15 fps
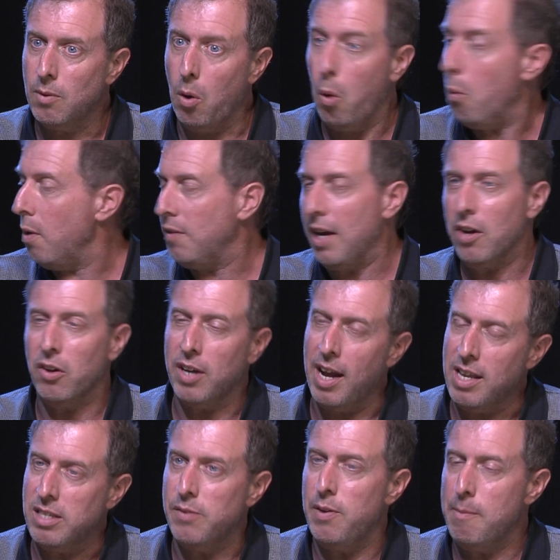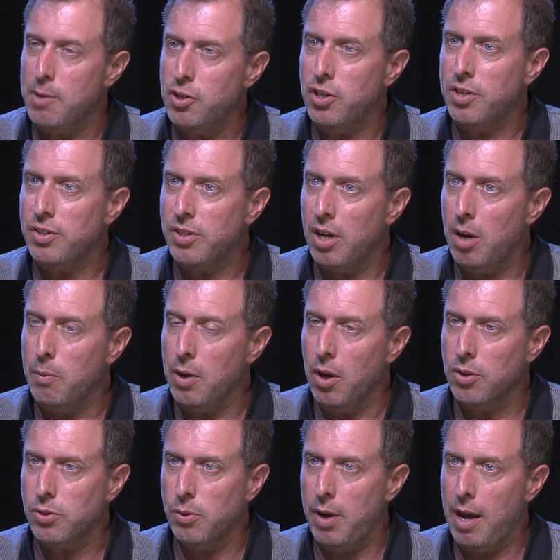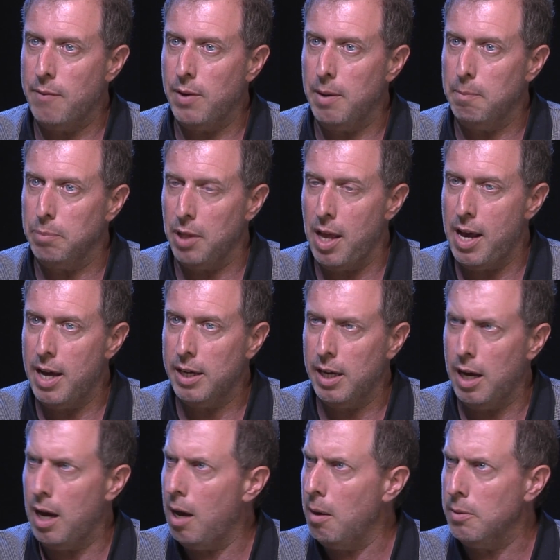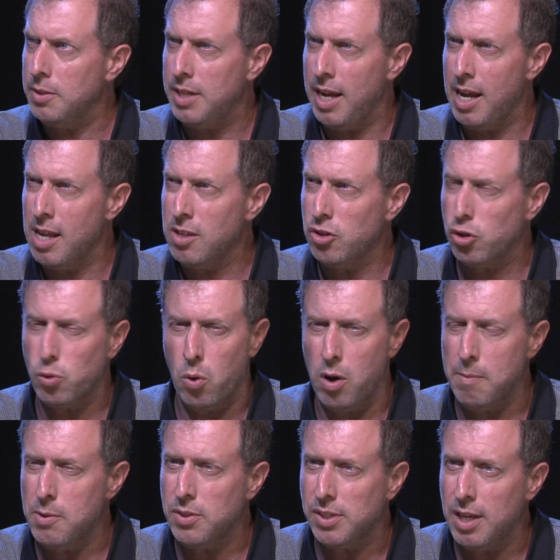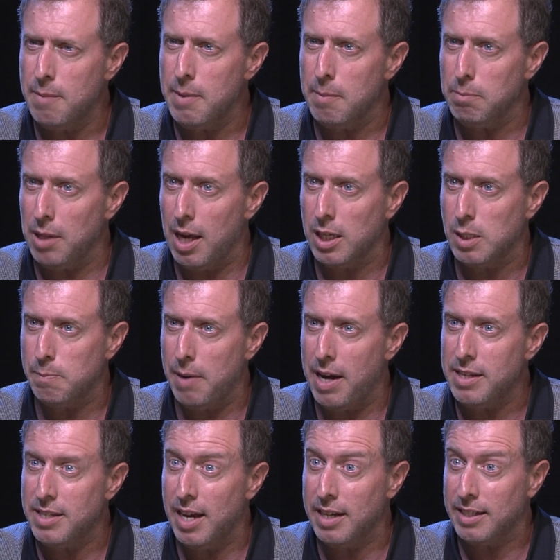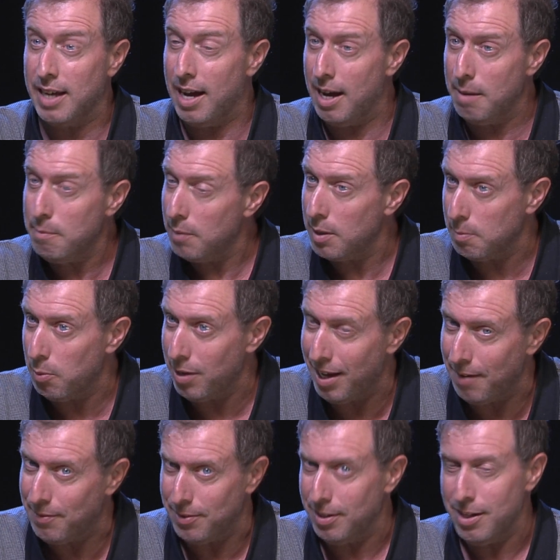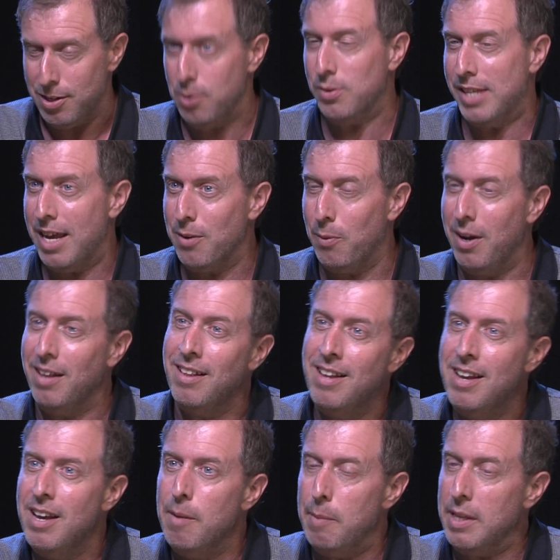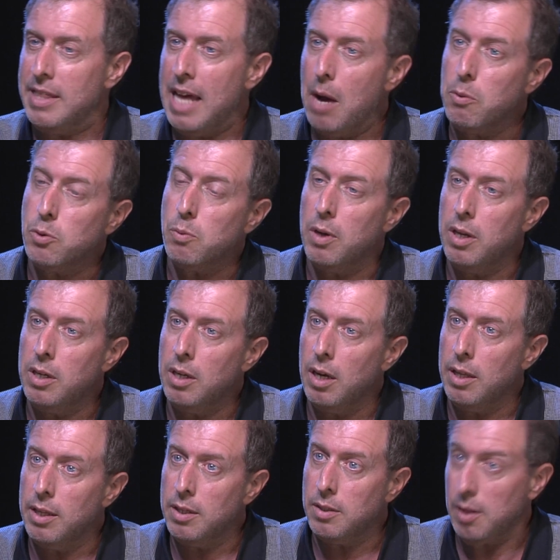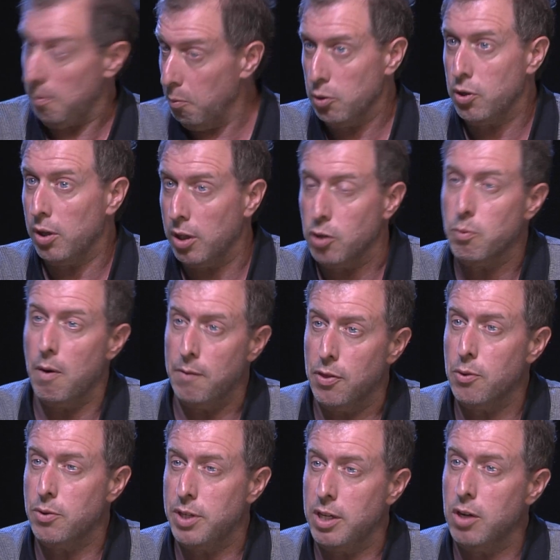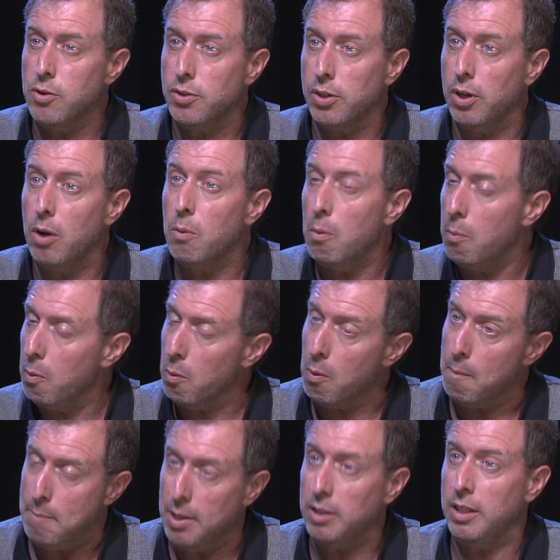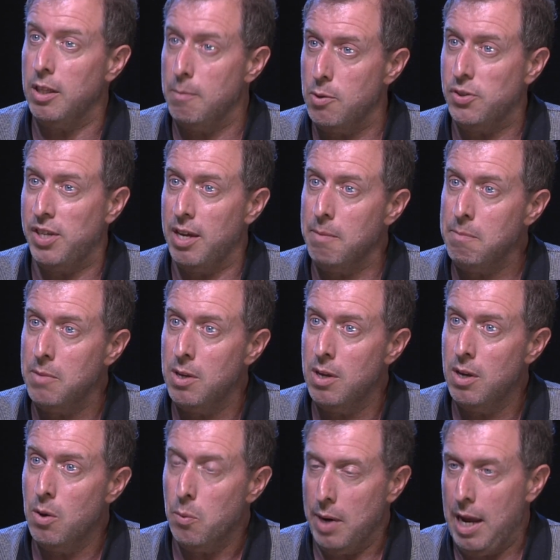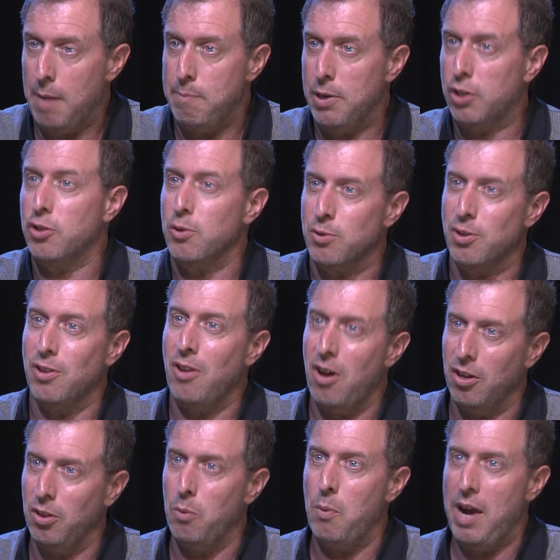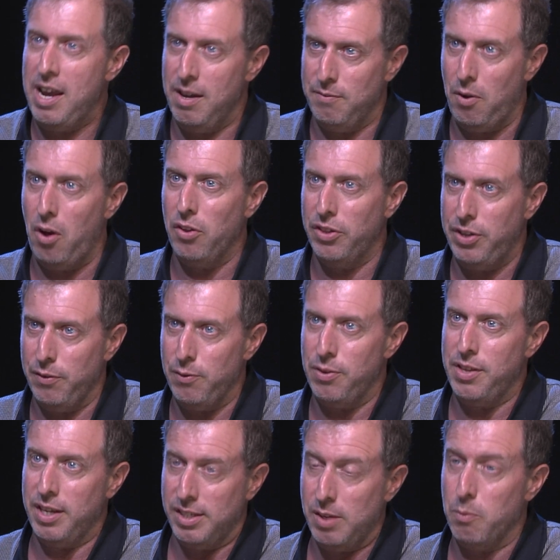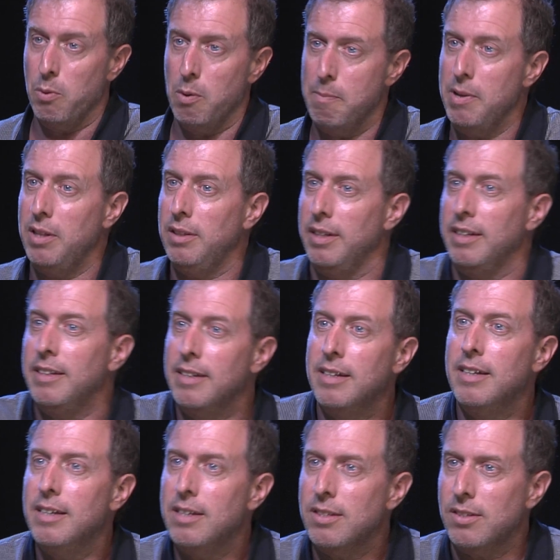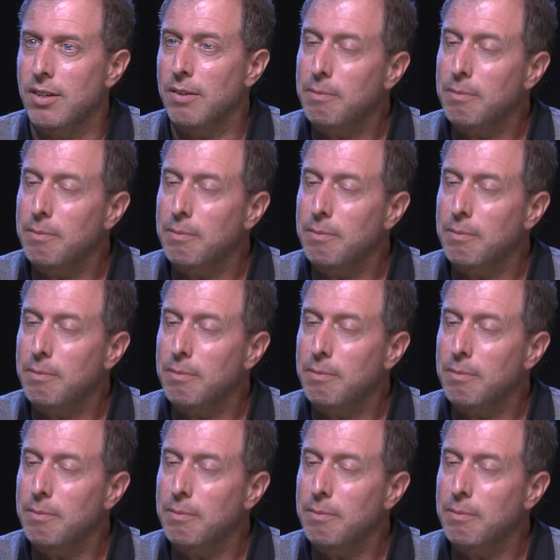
Oh, we've got all kinds of images. We also have a blog, Dan's Toy Museum at blogspot.com. Boy, I haven't used that in a while. But that was when, we're talking 12 and 13 years ago, when we were building the museum. We had pictures along the way of all the different things that we were building. So,